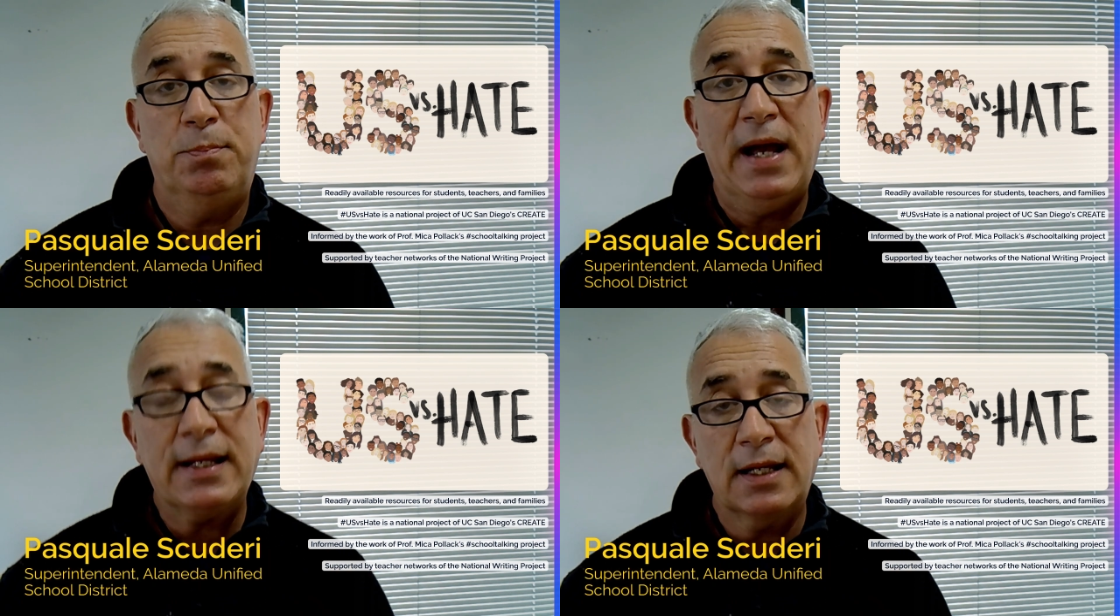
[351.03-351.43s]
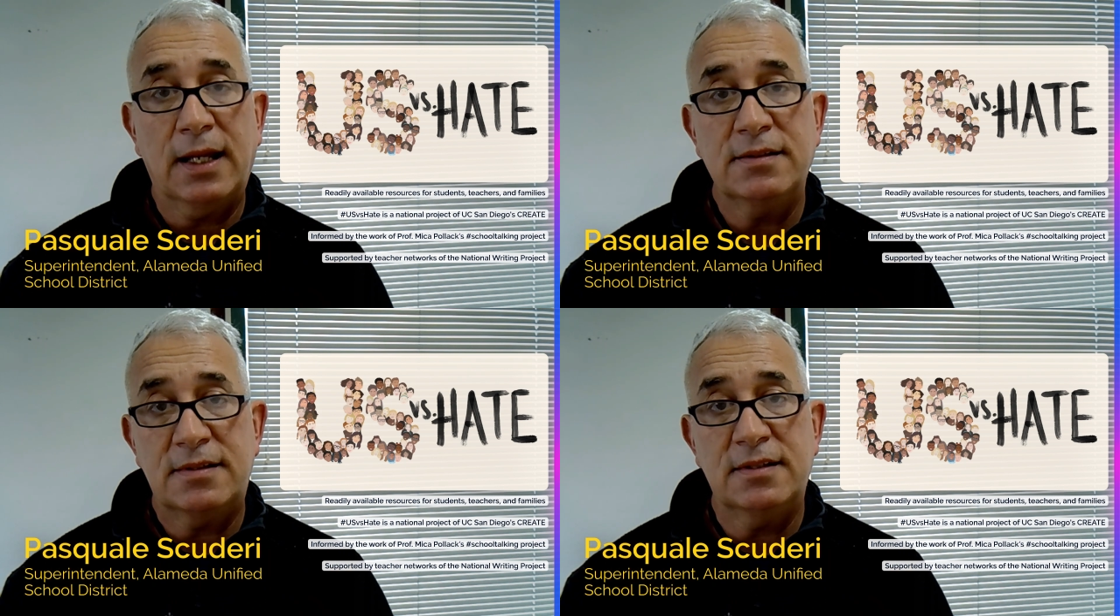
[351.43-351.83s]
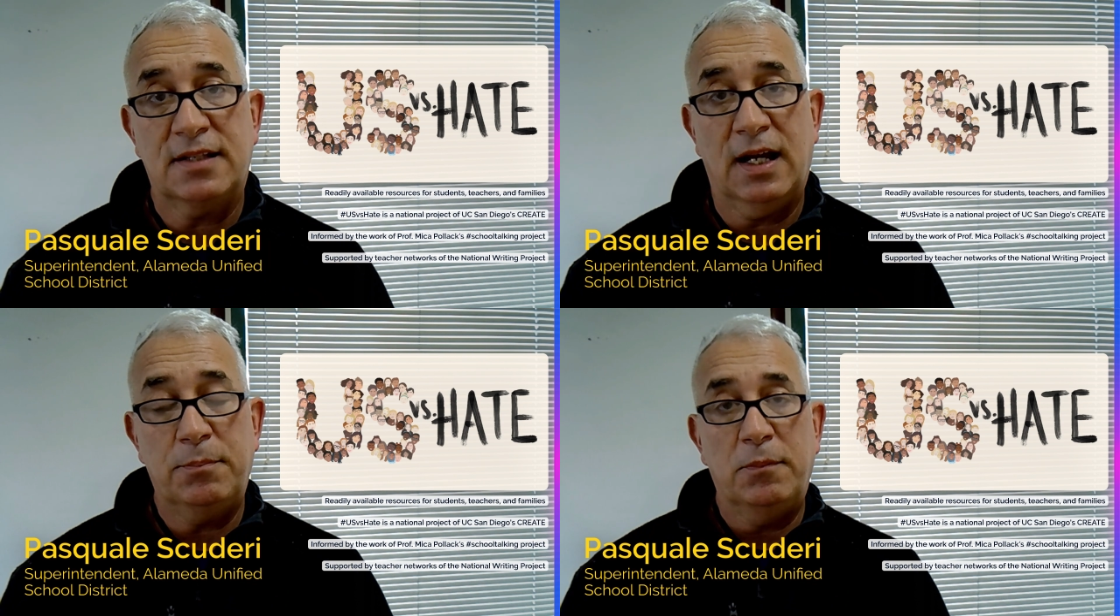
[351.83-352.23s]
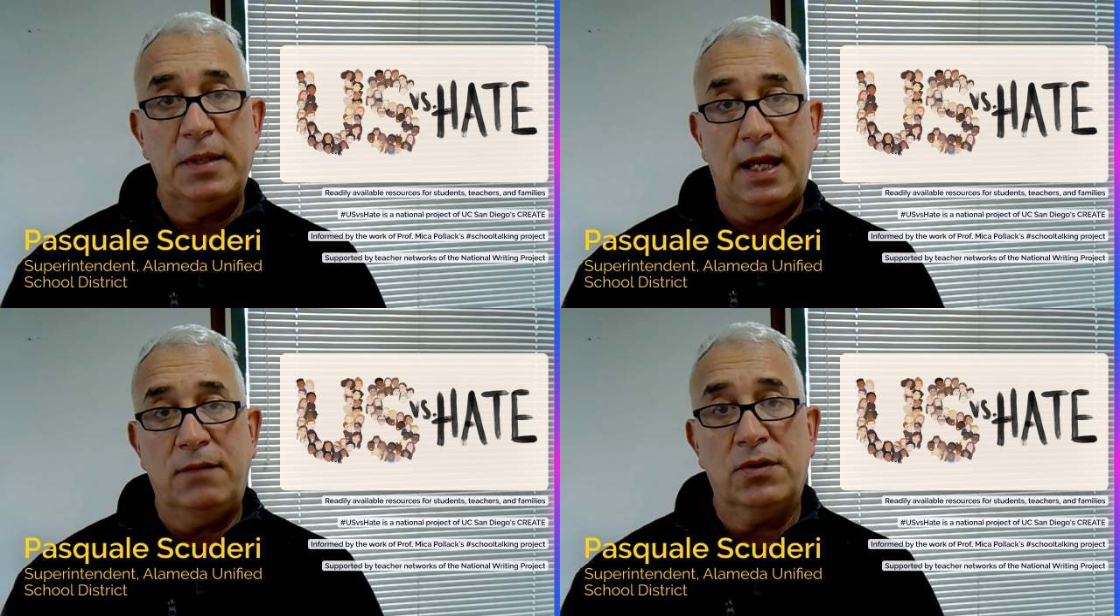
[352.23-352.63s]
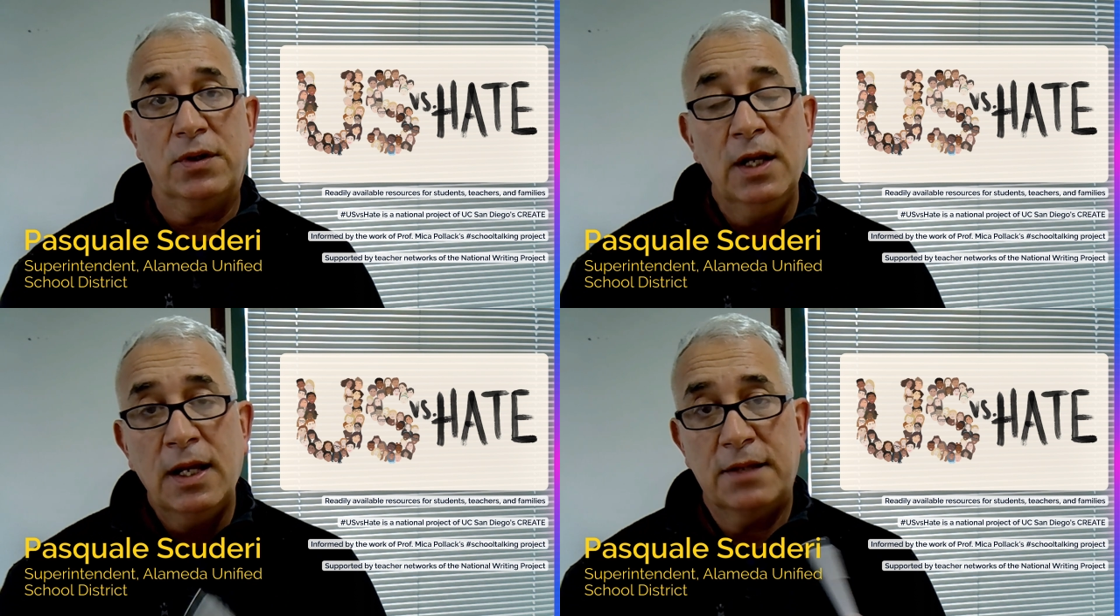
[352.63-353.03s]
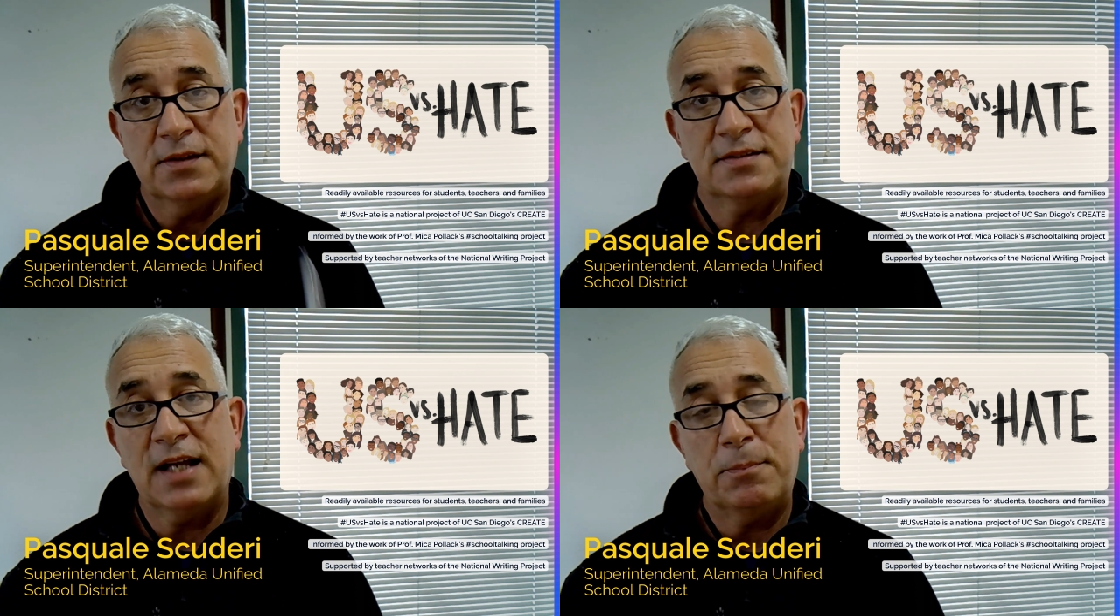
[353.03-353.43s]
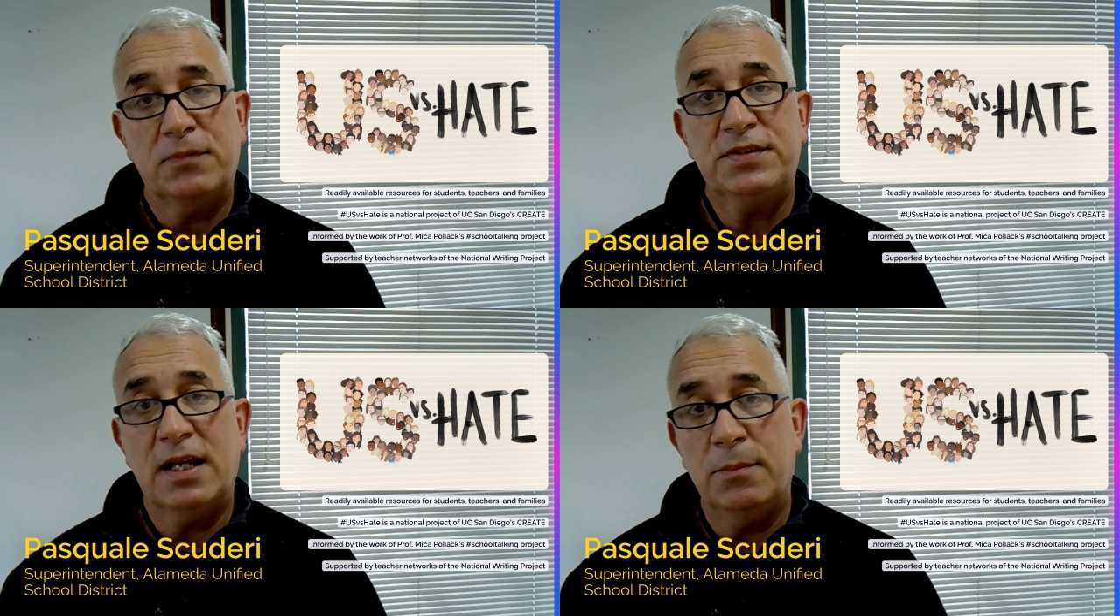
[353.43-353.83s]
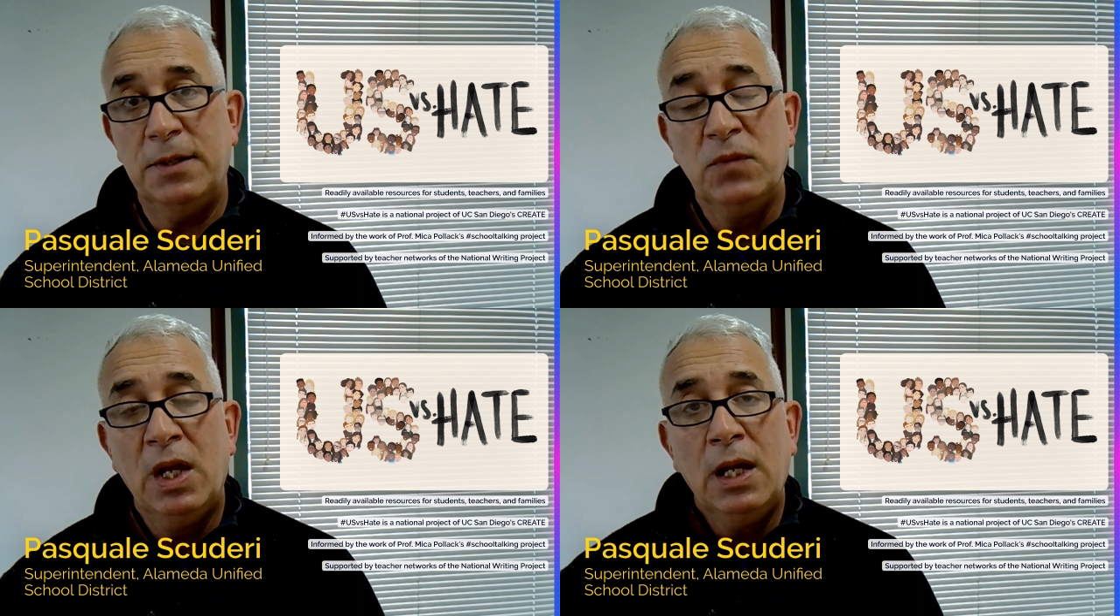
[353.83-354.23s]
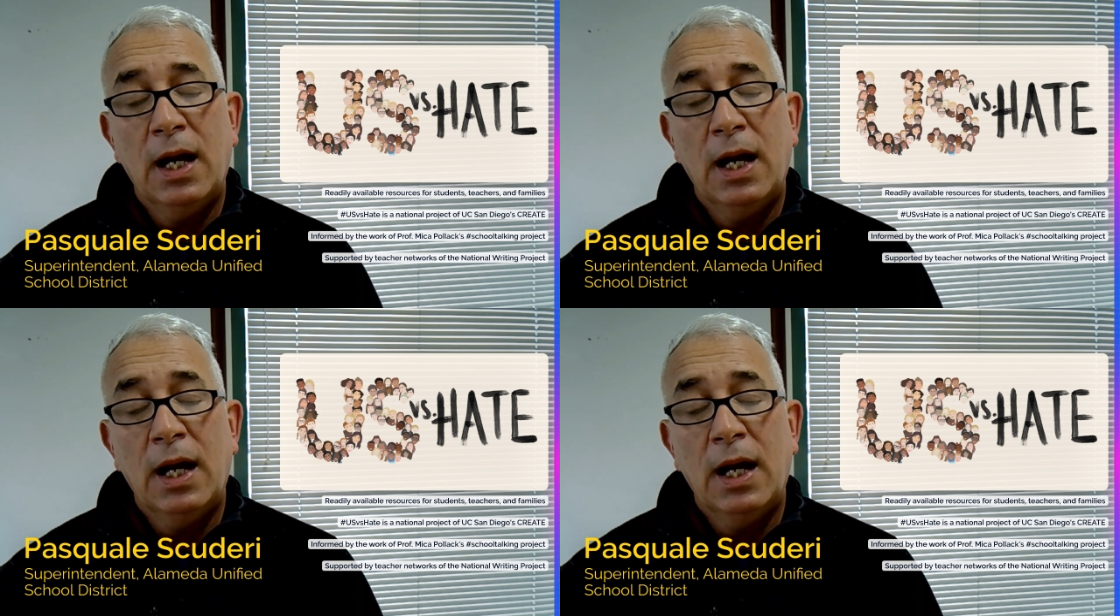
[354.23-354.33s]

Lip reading: back against this type of behavior and this type of sentiment.